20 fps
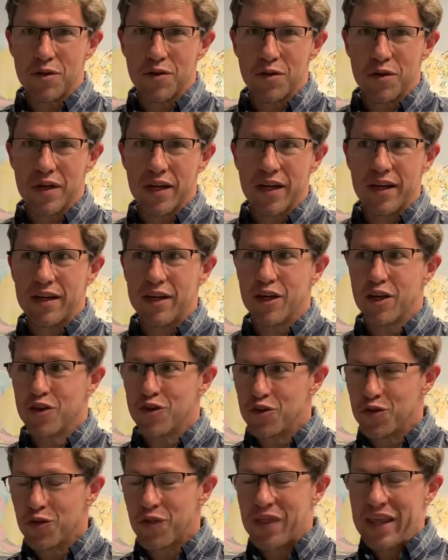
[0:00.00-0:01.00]
Okay,
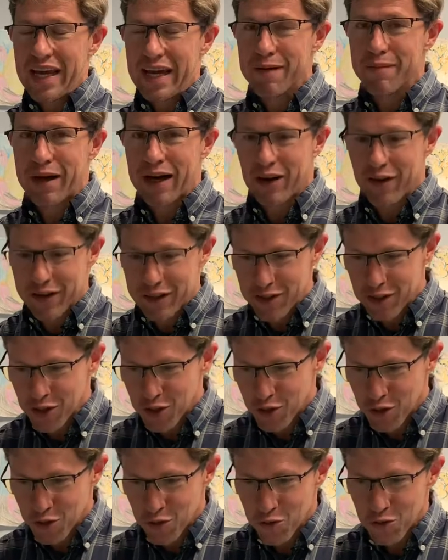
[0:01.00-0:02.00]
you think about it,
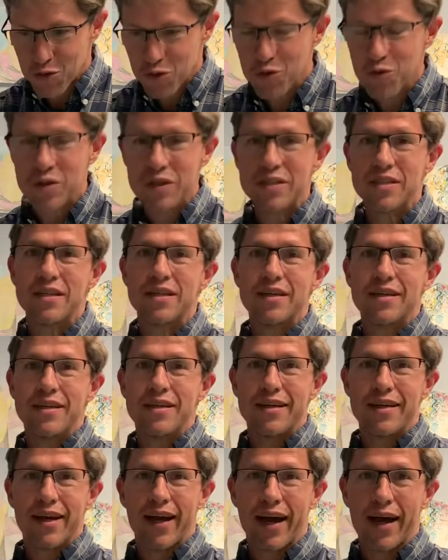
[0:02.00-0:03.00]
you do it,
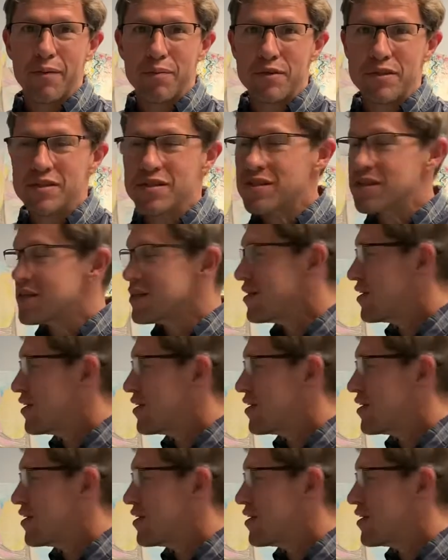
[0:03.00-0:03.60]
it happens.